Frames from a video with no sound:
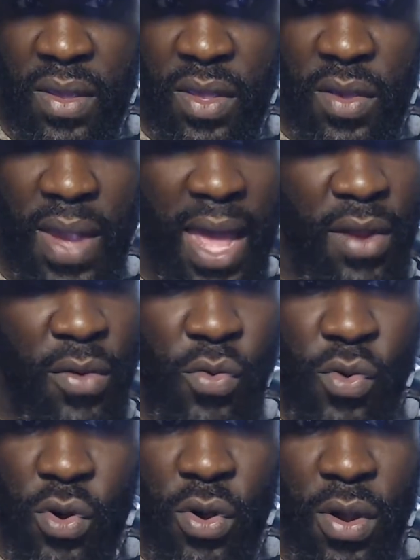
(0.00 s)
You got to
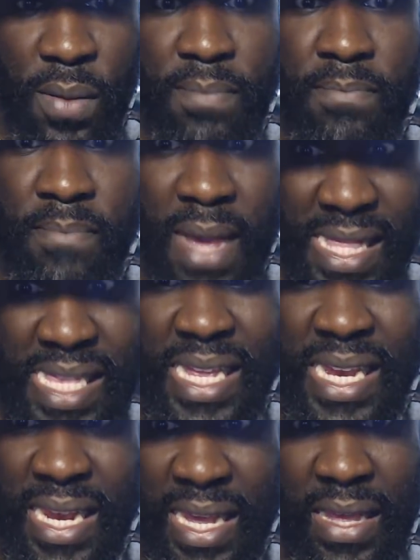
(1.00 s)
war
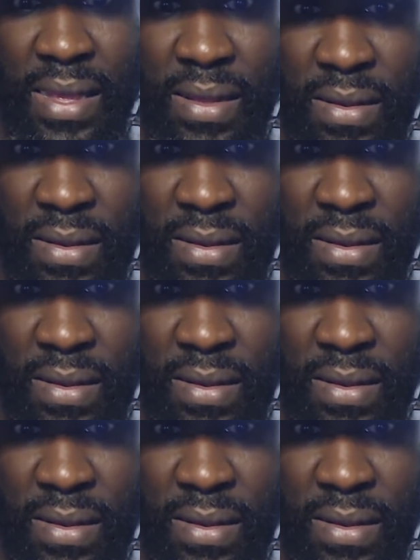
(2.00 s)
mentally,